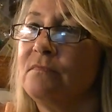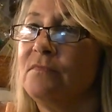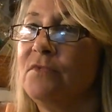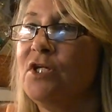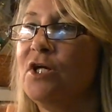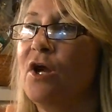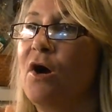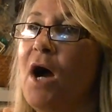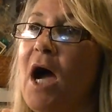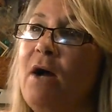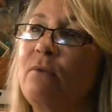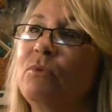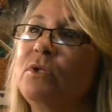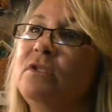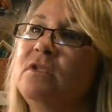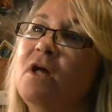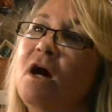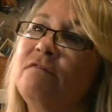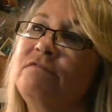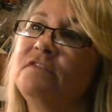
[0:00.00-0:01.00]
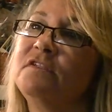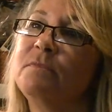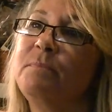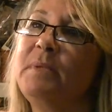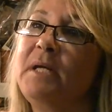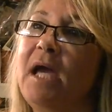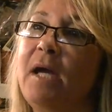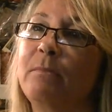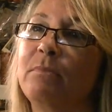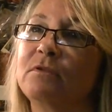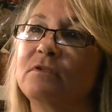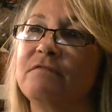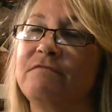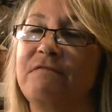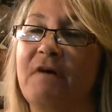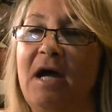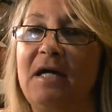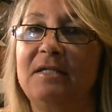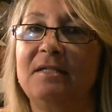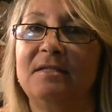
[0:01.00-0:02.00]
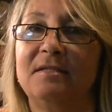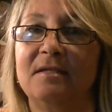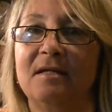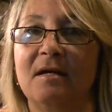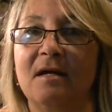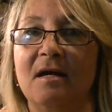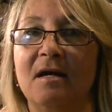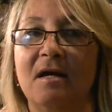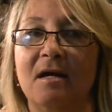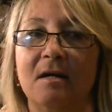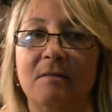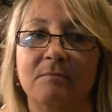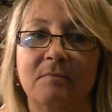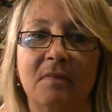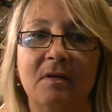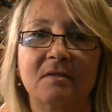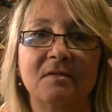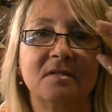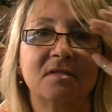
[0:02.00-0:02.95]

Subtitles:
you know, I would love to be able to find a